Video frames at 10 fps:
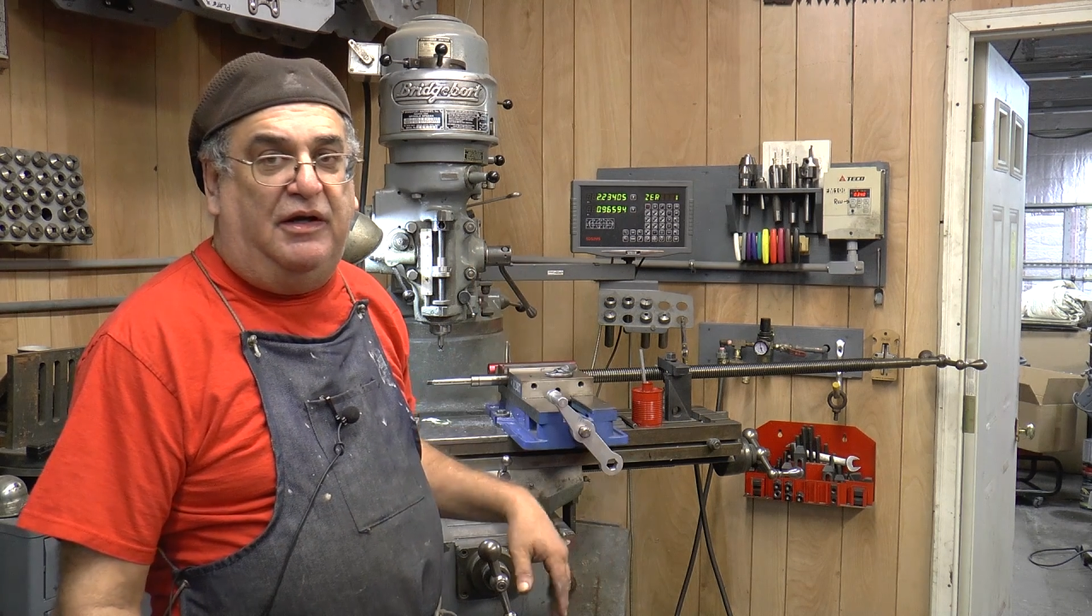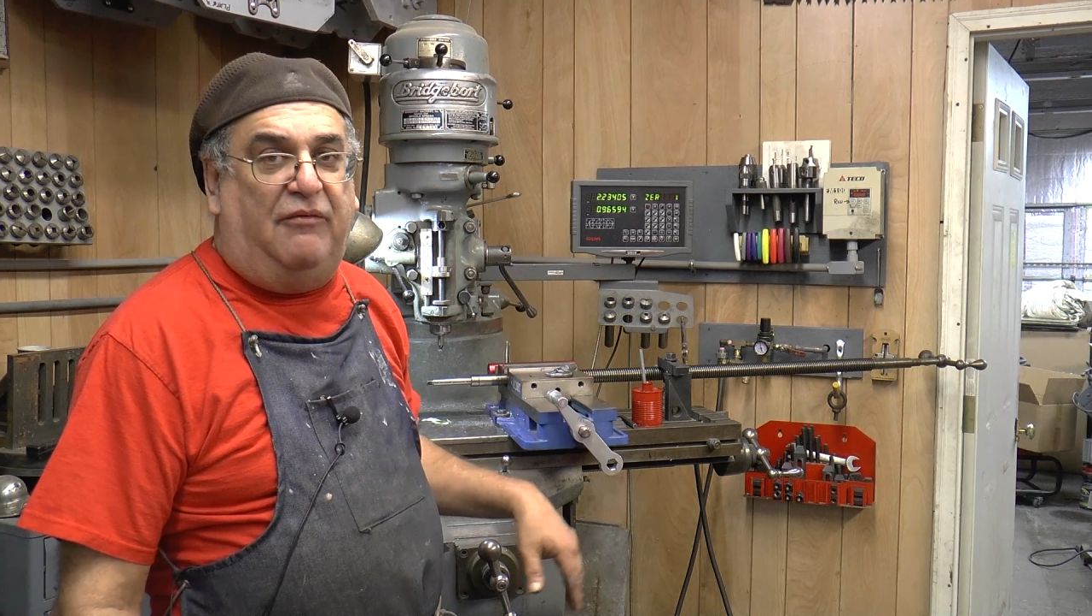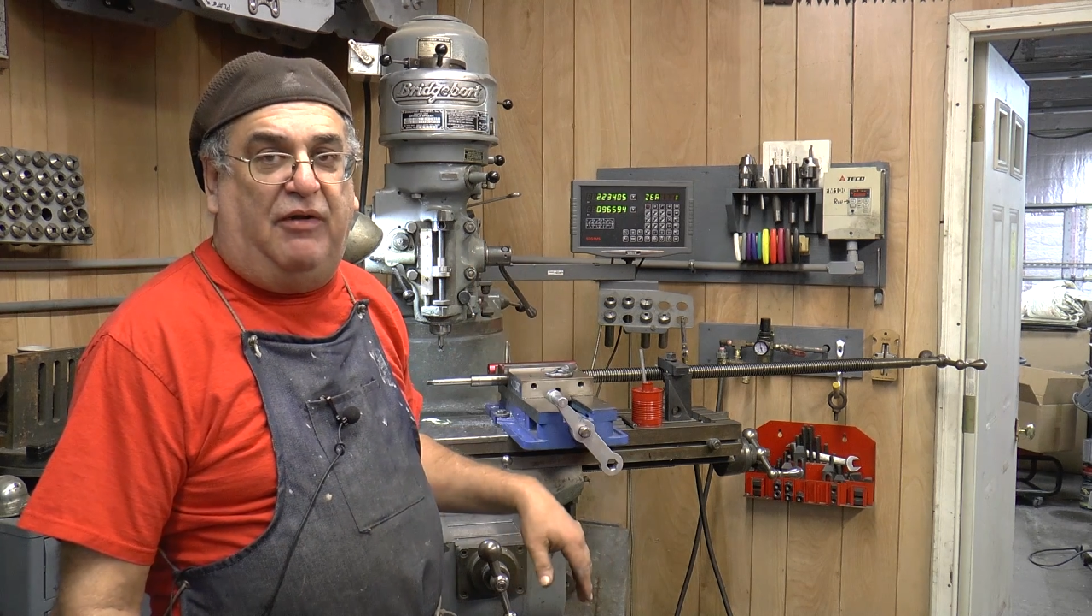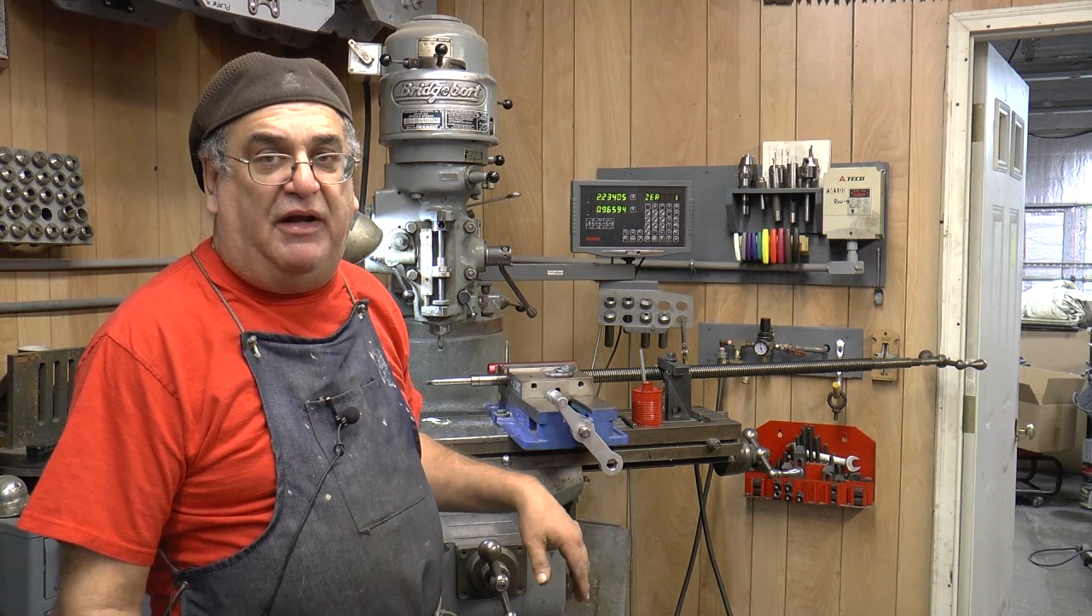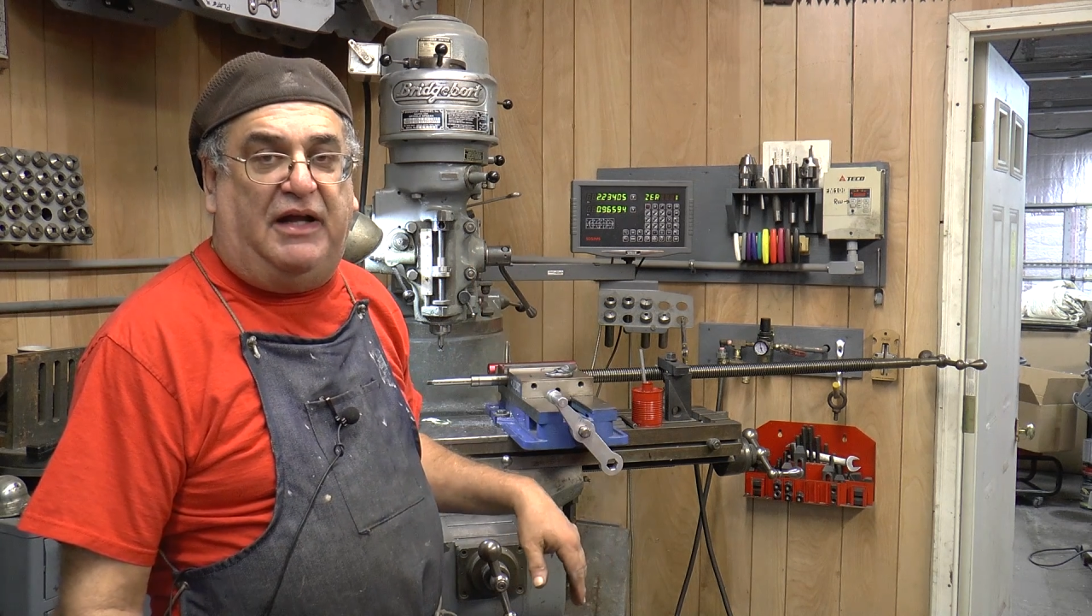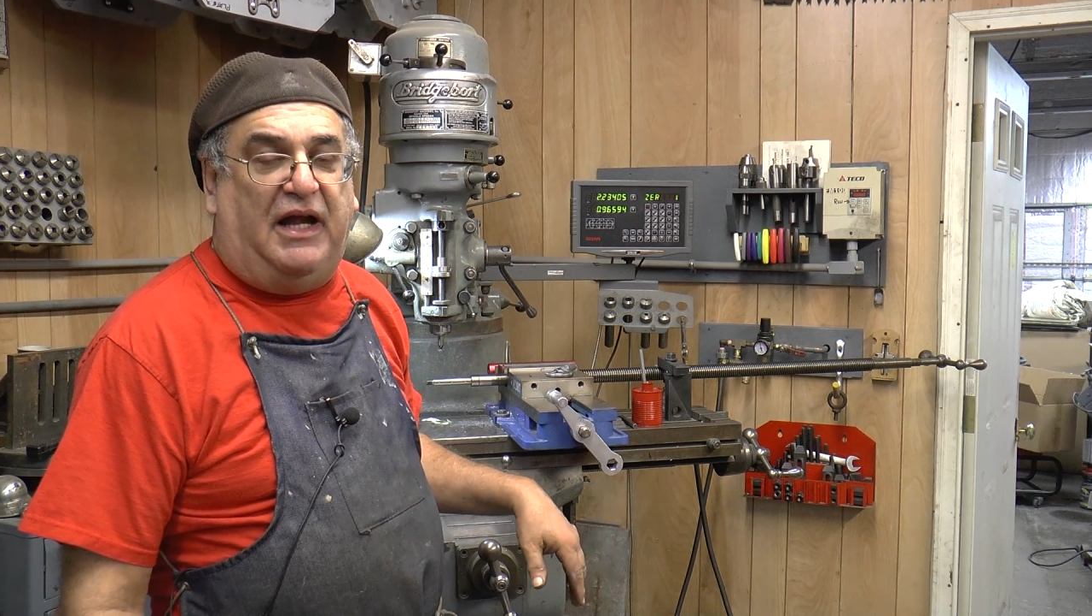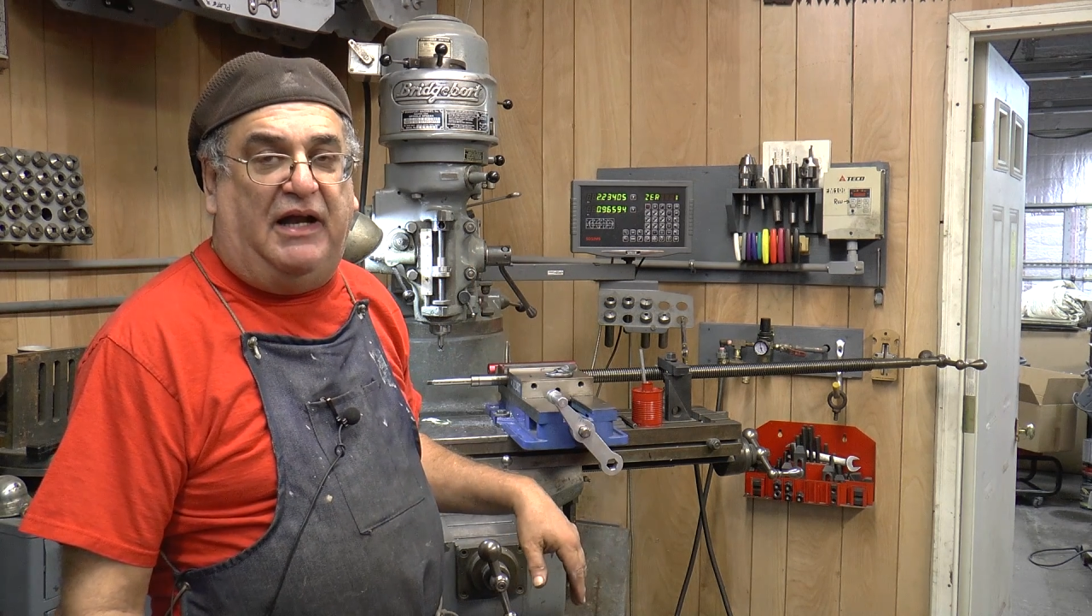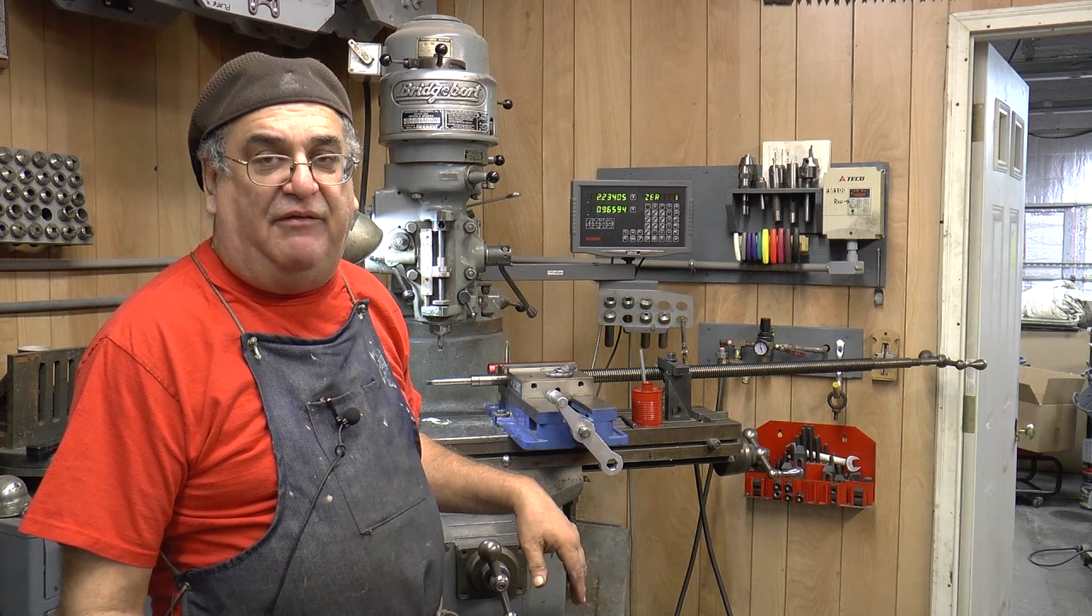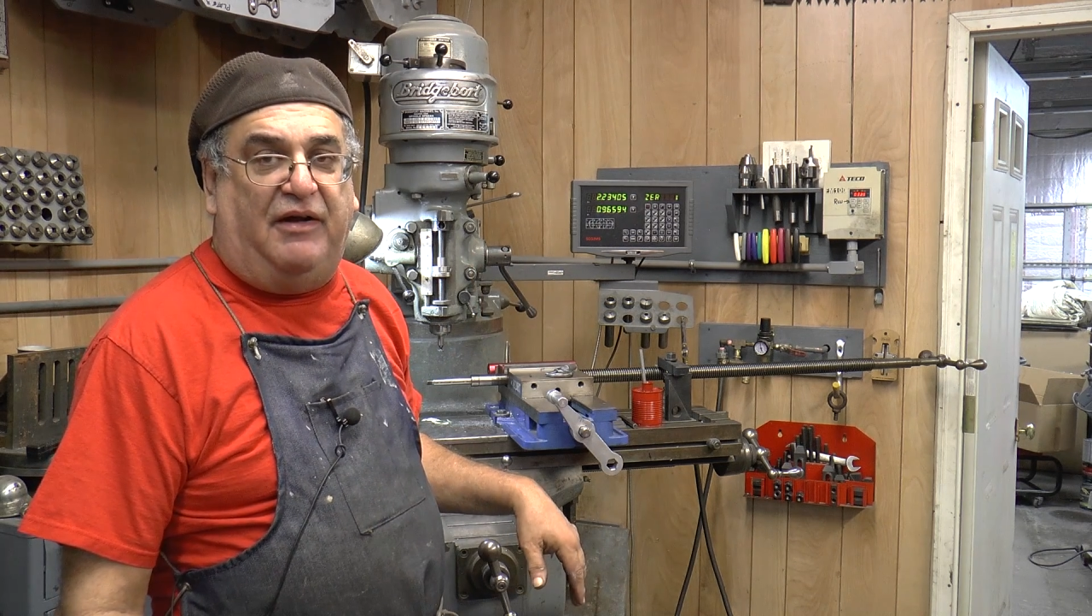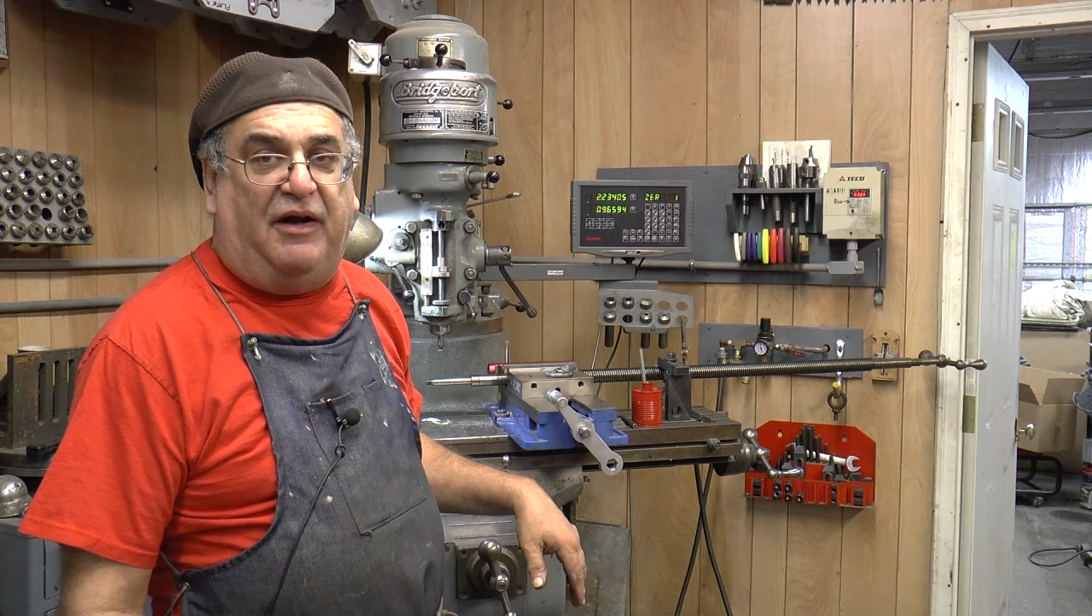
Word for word: You really can't even